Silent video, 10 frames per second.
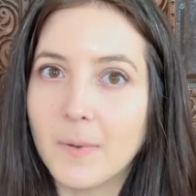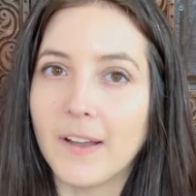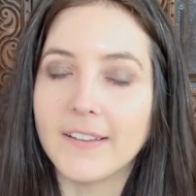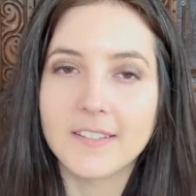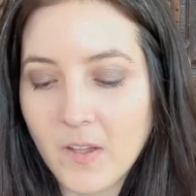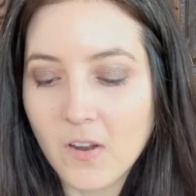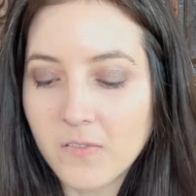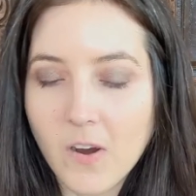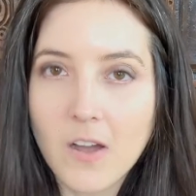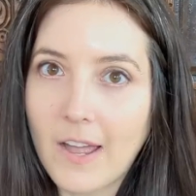but
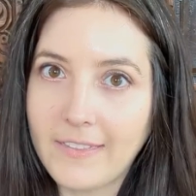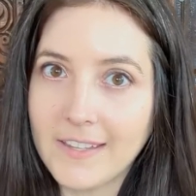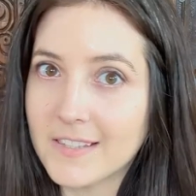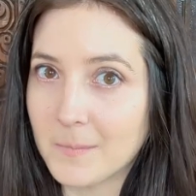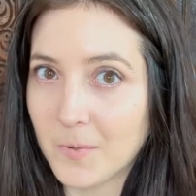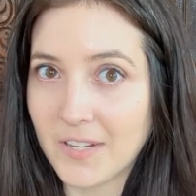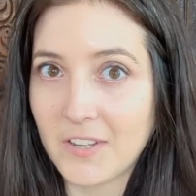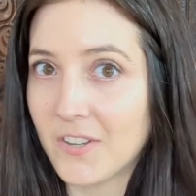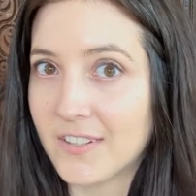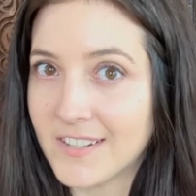overall I think it's in pretty
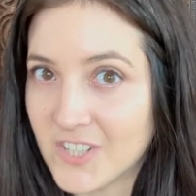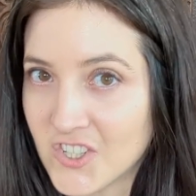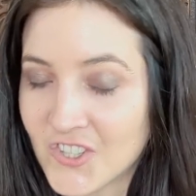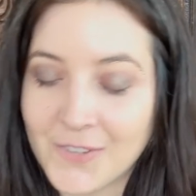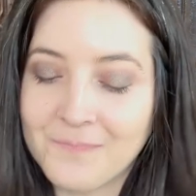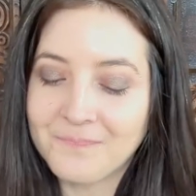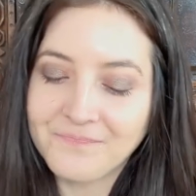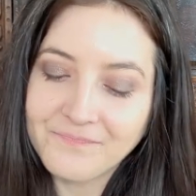good condition.